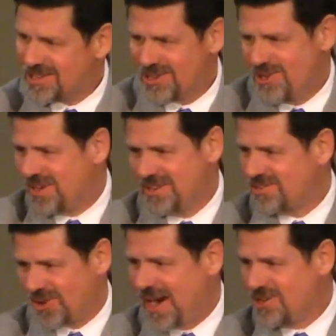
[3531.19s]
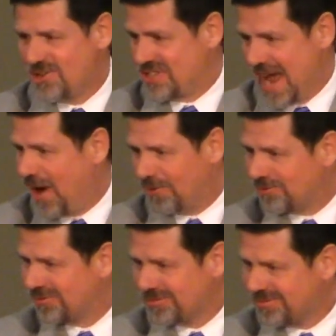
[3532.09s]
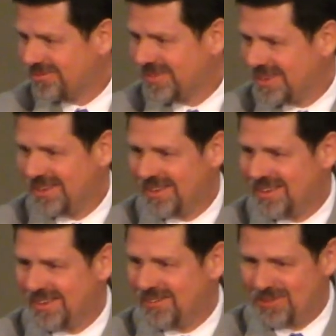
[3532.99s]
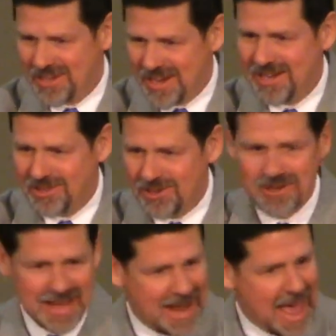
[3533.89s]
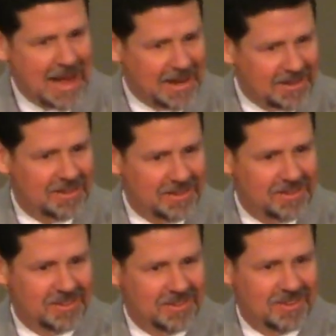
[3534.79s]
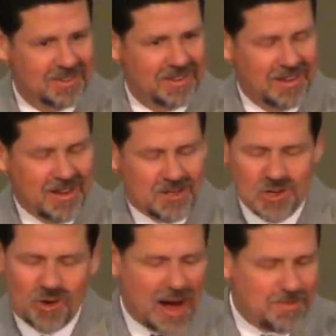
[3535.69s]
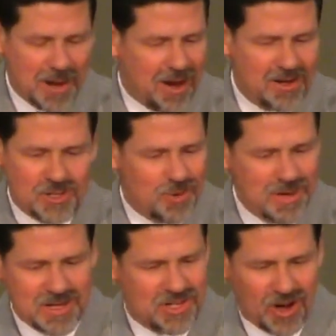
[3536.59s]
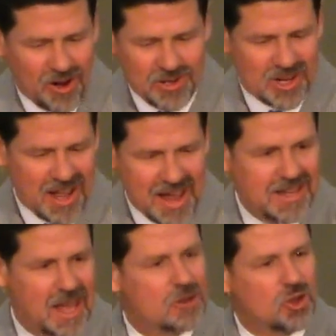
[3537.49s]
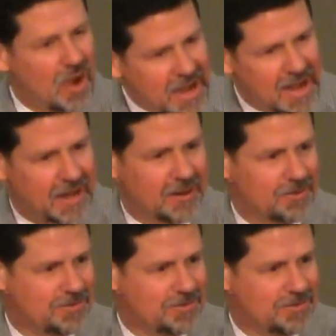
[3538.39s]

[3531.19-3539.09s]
So you can train yourself. If you need to, get at it. You grandparents, don't be discouraged tonight. Get training.